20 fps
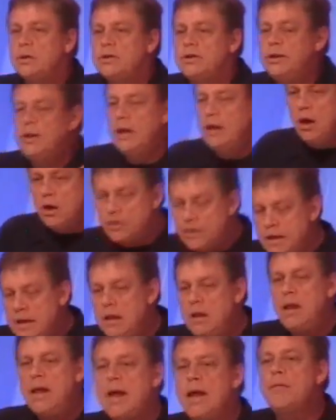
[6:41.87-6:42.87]
she goes into
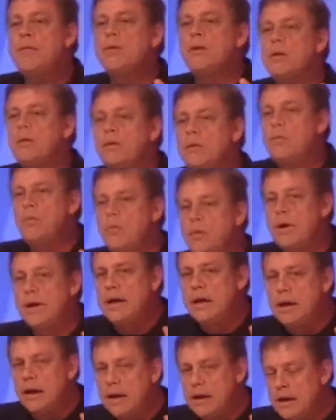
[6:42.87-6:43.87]
labor.
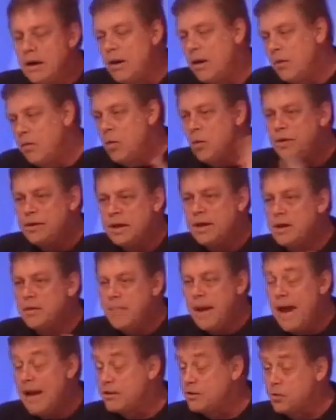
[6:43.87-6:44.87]
I won't tell you the
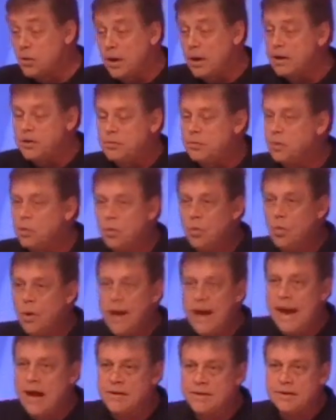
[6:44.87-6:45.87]
backstory because we were
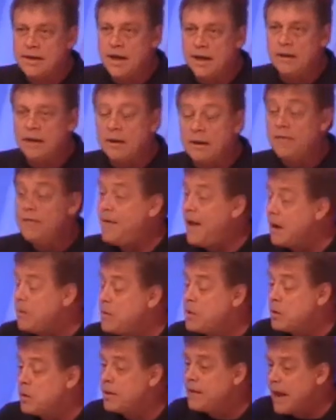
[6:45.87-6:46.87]
way outside London. In fact,
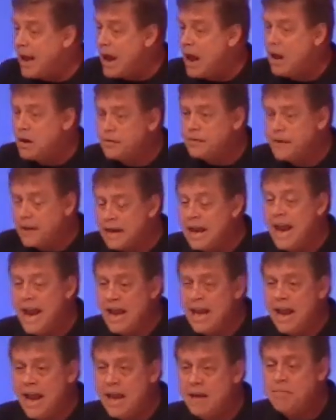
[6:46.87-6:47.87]
we were at the house that
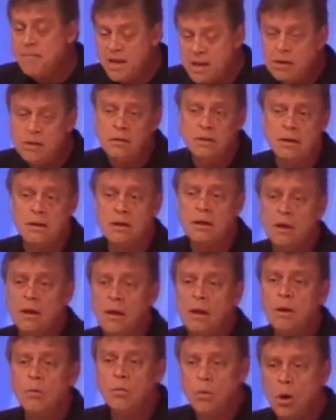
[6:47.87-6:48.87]
A.A. Milne
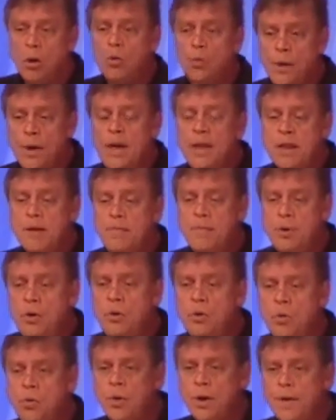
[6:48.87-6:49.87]
wrote Winnie the
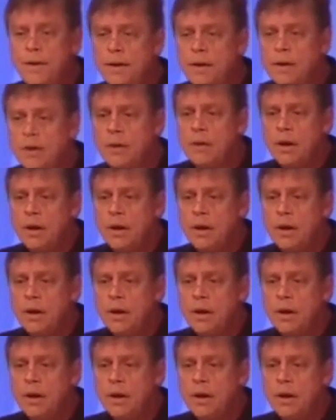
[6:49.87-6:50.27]
Pooh with